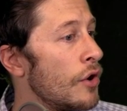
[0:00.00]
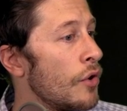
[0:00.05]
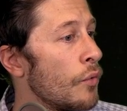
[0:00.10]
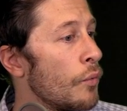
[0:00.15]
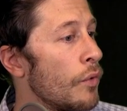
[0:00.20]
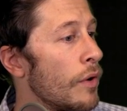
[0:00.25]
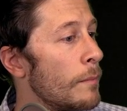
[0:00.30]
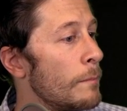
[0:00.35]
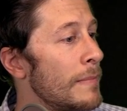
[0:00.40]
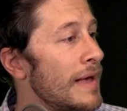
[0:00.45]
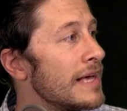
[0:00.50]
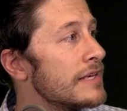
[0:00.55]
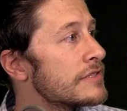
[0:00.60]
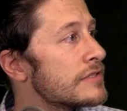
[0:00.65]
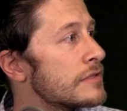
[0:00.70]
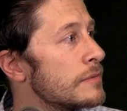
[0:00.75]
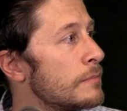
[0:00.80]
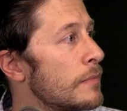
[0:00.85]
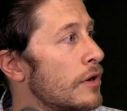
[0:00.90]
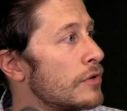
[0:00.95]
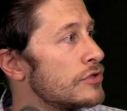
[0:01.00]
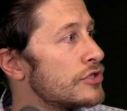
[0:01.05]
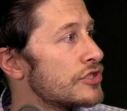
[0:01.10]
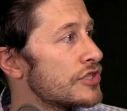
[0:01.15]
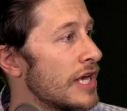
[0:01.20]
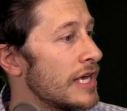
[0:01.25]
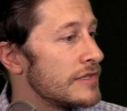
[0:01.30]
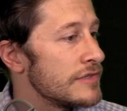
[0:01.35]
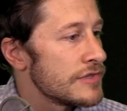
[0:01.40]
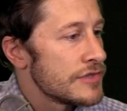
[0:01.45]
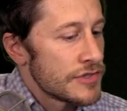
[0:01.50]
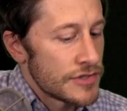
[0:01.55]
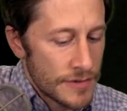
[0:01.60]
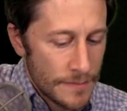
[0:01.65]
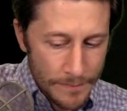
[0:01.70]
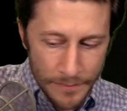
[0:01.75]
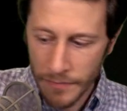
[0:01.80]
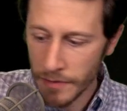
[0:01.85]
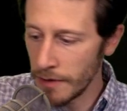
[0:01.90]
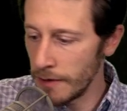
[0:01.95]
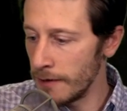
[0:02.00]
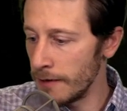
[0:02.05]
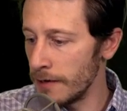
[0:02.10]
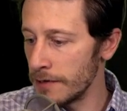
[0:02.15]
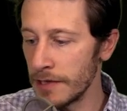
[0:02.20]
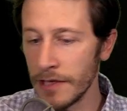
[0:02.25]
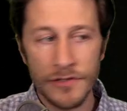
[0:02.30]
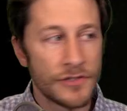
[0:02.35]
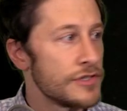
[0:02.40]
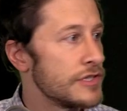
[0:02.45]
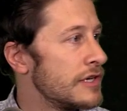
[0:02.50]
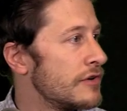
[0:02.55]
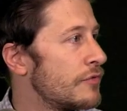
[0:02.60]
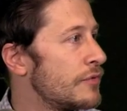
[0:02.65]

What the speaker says: What makes the most sense, let's see if